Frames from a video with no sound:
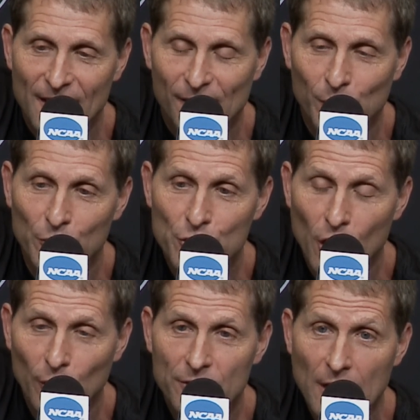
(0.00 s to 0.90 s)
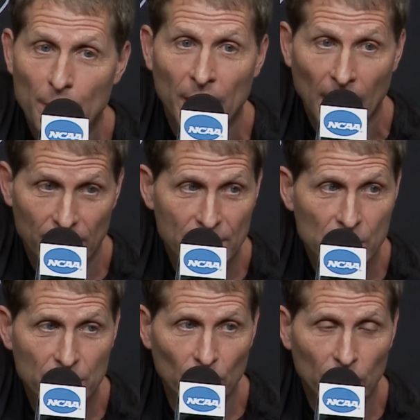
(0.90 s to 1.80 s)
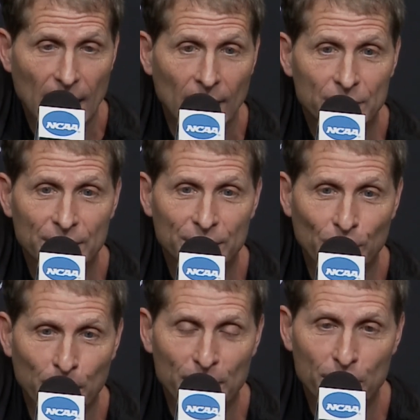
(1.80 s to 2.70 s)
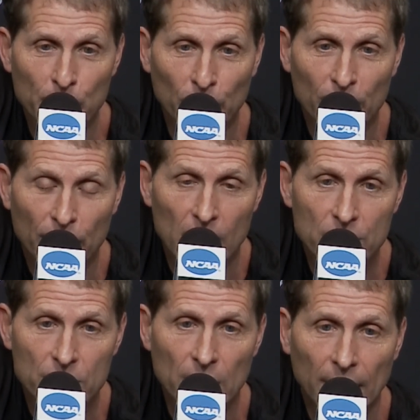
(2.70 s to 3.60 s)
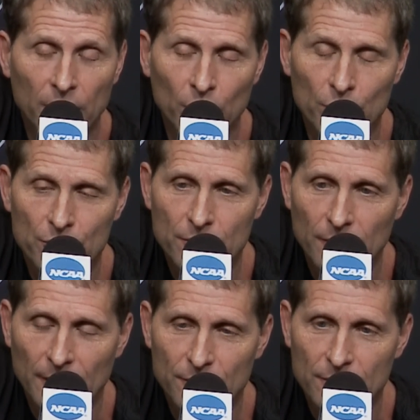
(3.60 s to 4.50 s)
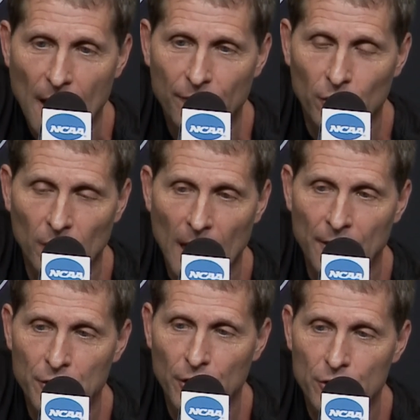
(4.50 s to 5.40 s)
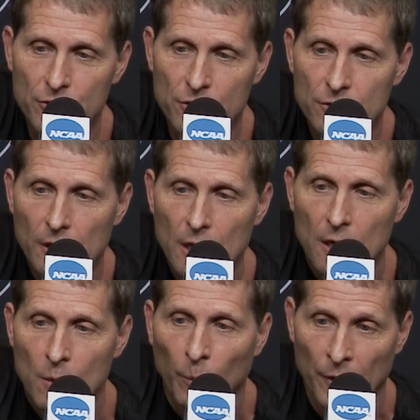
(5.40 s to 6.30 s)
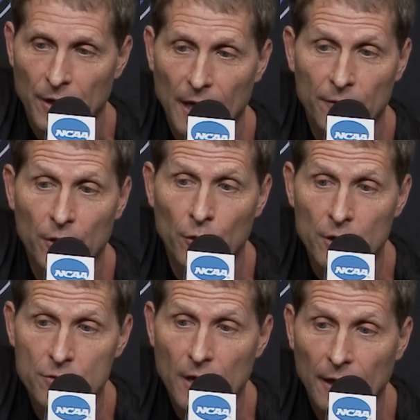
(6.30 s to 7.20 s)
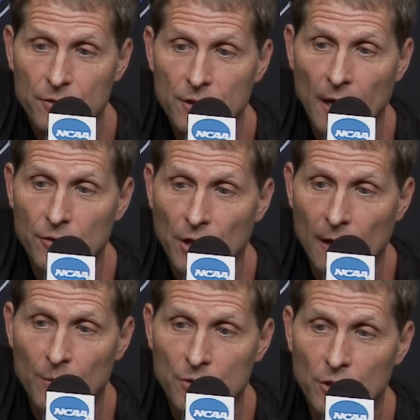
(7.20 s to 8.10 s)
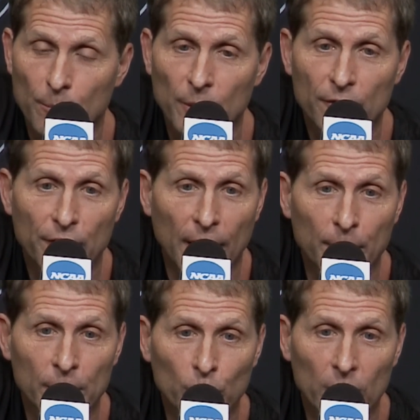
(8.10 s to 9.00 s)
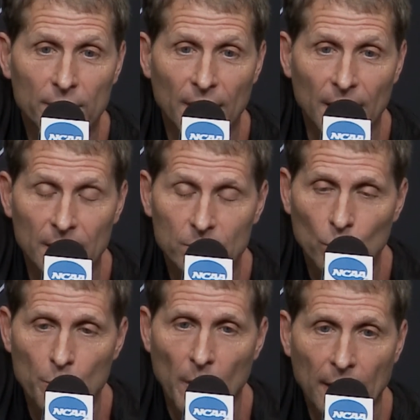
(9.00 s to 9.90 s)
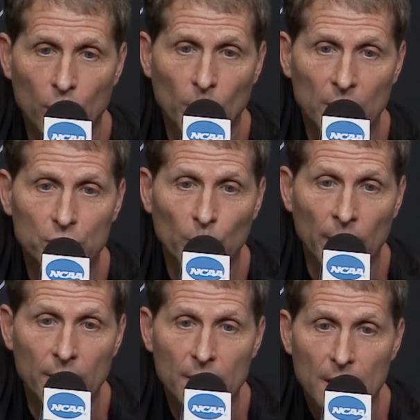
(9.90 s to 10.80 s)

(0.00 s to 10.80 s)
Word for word: Well, Joe, it's I mean, I, just to look out and see so many familiar faces like you is, is after a lot of years is, but yeah, there is a state championship in the family with uh, with Michael Musselman